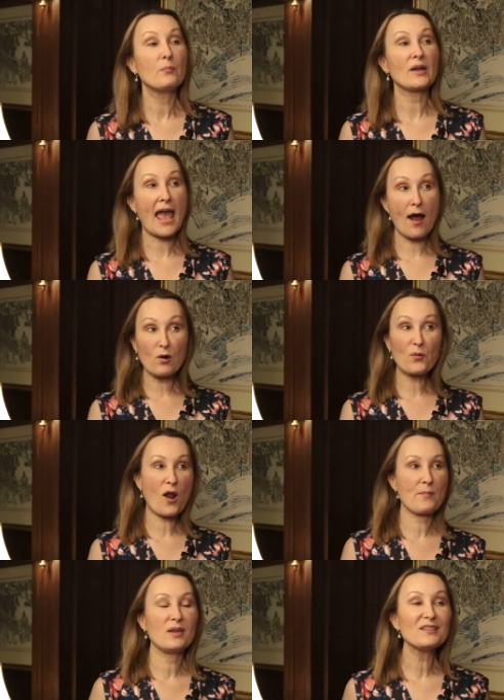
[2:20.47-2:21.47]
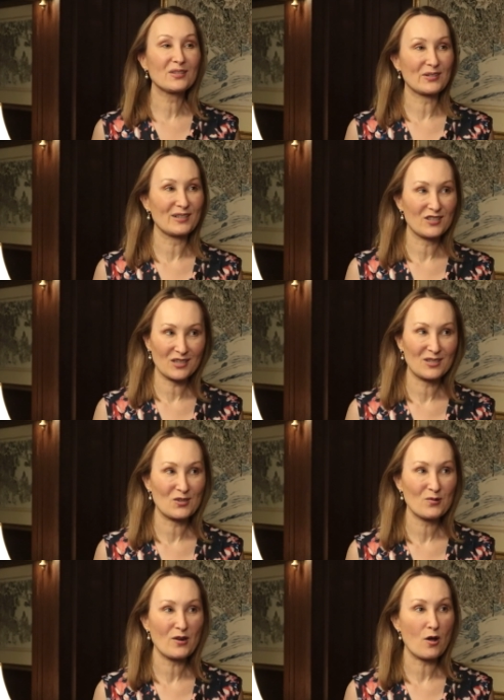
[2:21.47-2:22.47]
But our Prime Minister, Justin
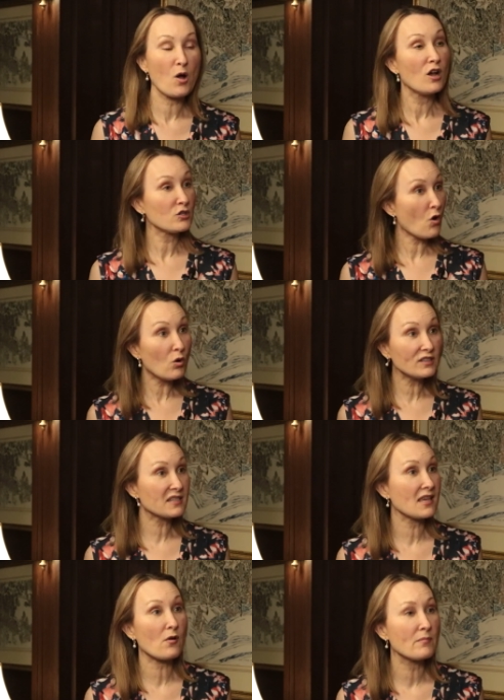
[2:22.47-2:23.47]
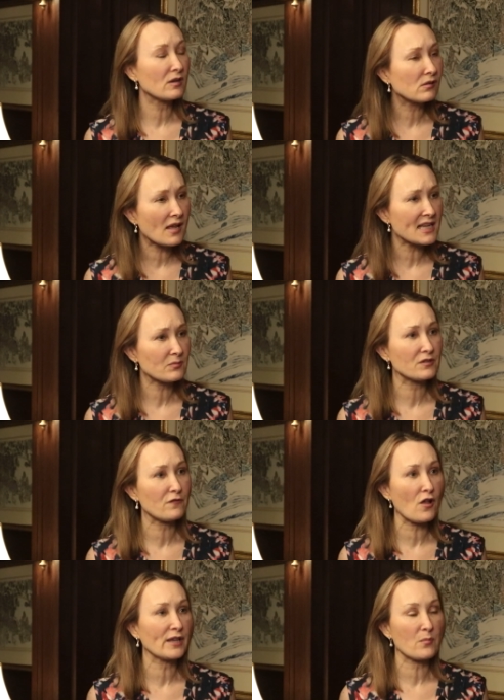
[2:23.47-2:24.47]
Trudeau, told us that our middle class was
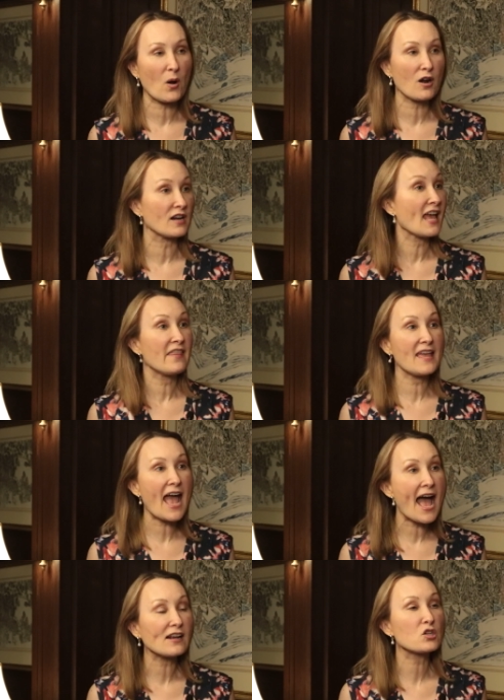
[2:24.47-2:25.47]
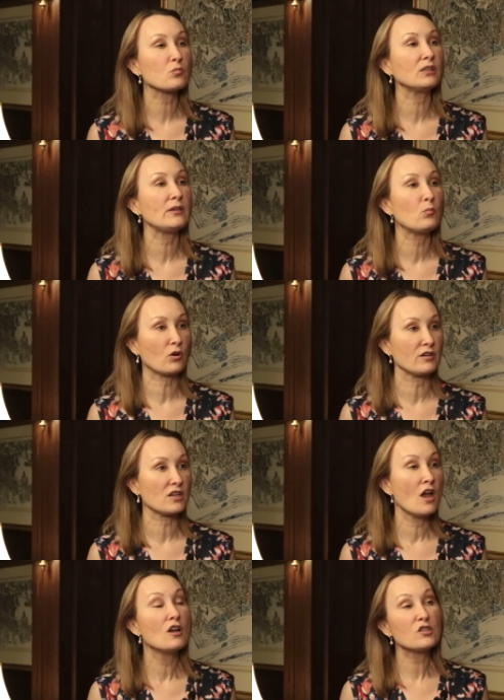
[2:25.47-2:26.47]
falling apart. They actually weren't.
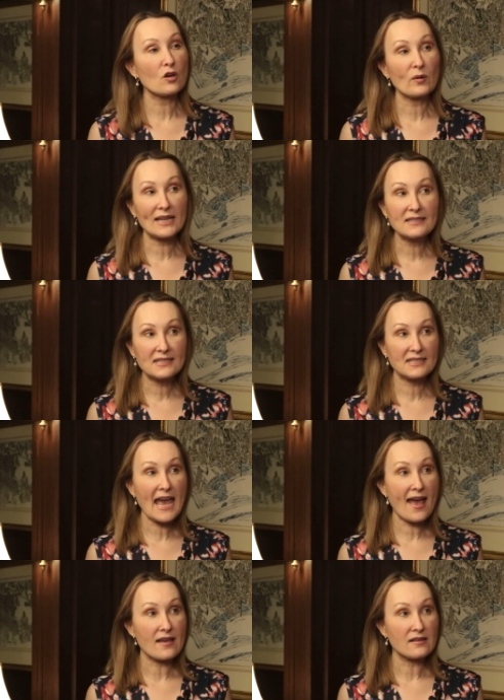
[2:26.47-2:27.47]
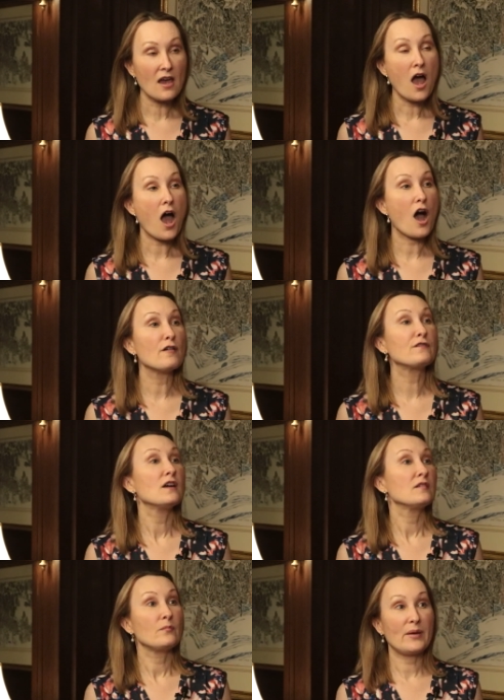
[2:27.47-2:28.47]
So instead of
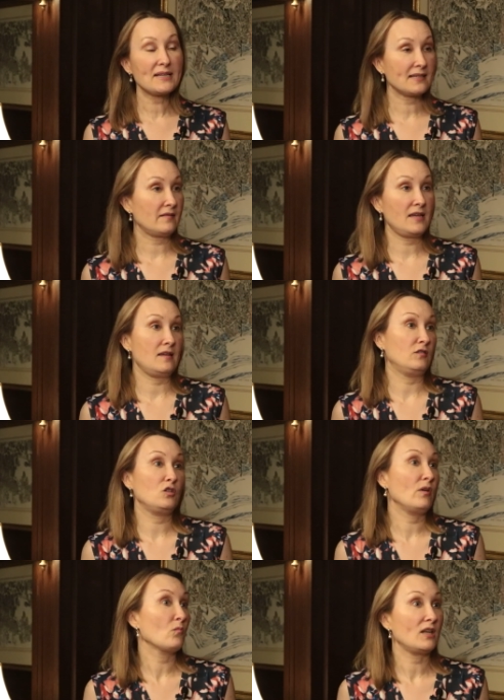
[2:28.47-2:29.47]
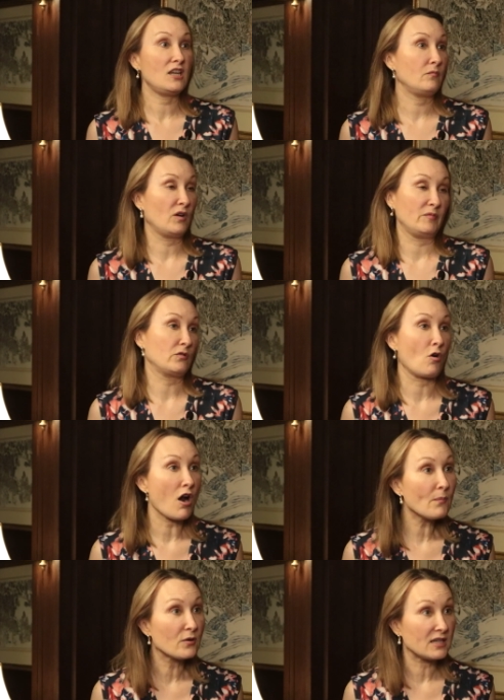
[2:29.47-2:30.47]
basically doing what he what Mr.
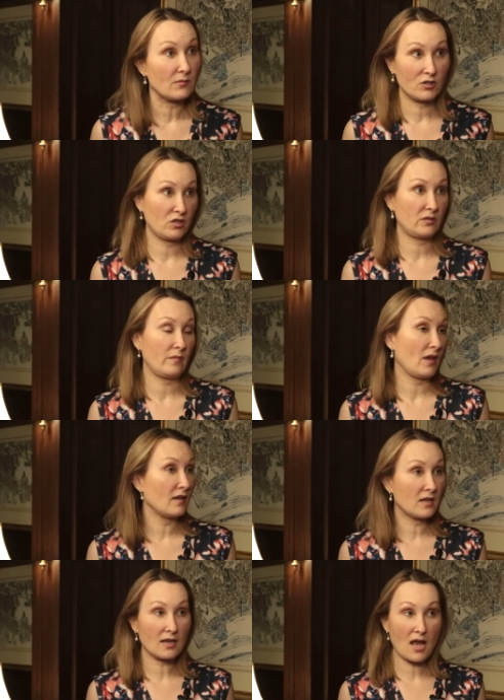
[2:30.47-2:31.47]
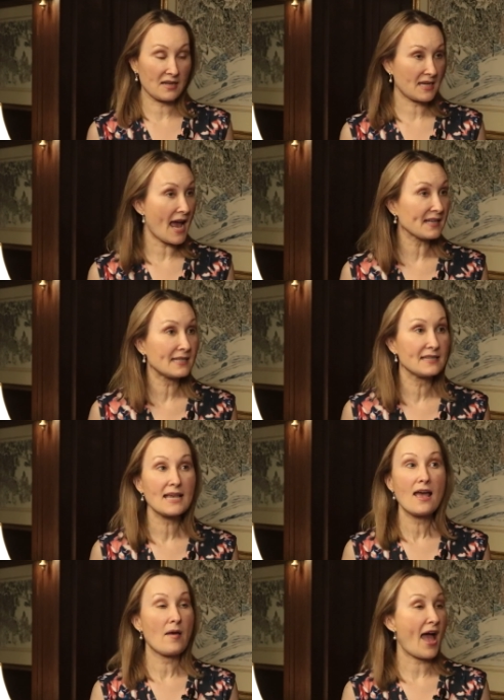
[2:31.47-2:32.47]
Harper did, which is uh, cut taxes,
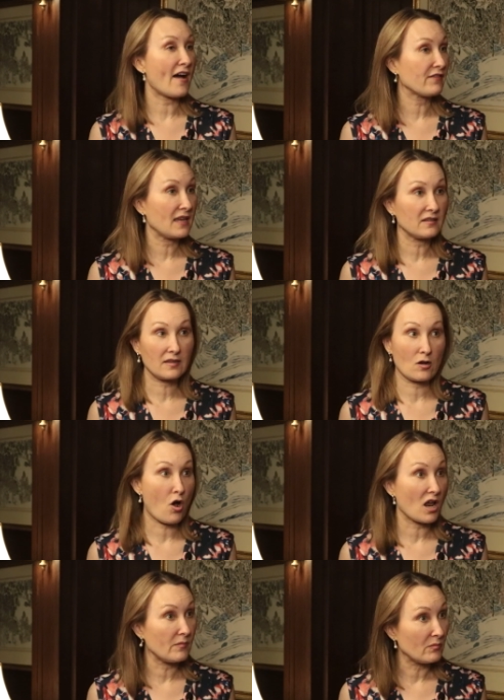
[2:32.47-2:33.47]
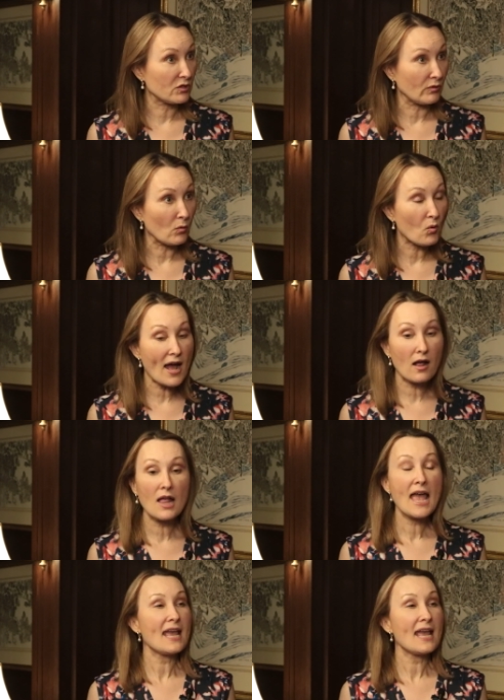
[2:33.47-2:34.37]
have things the economy was doing well.